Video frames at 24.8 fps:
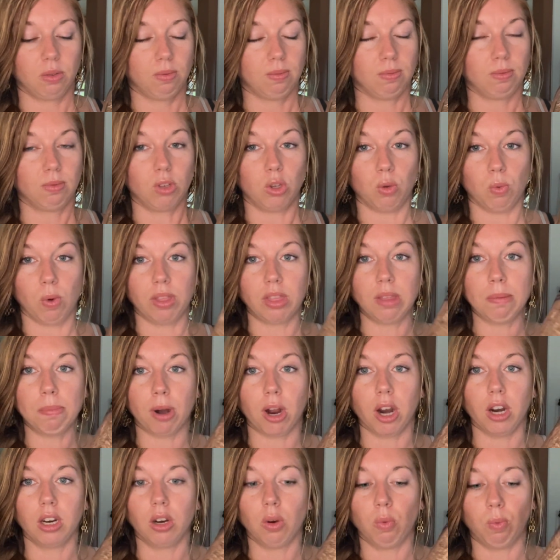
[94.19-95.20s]
you want the
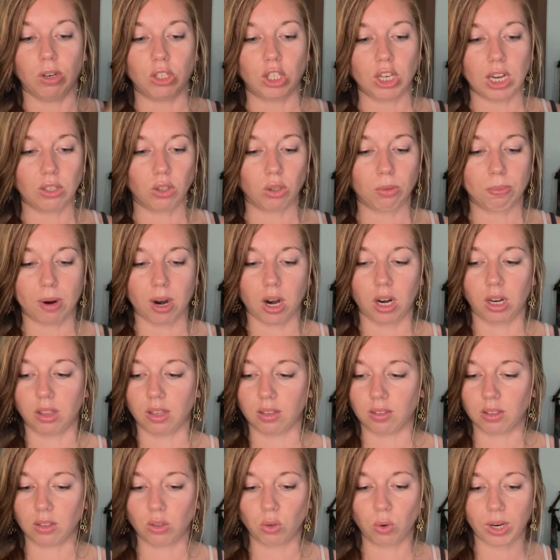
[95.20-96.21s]
bark, witch hazel bark.
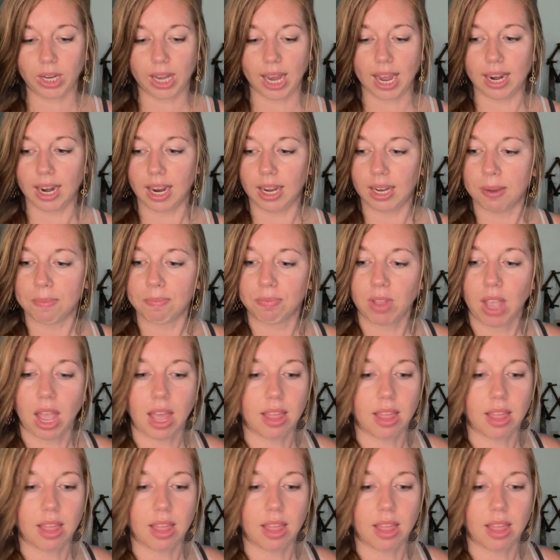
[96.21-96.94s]
This is organic.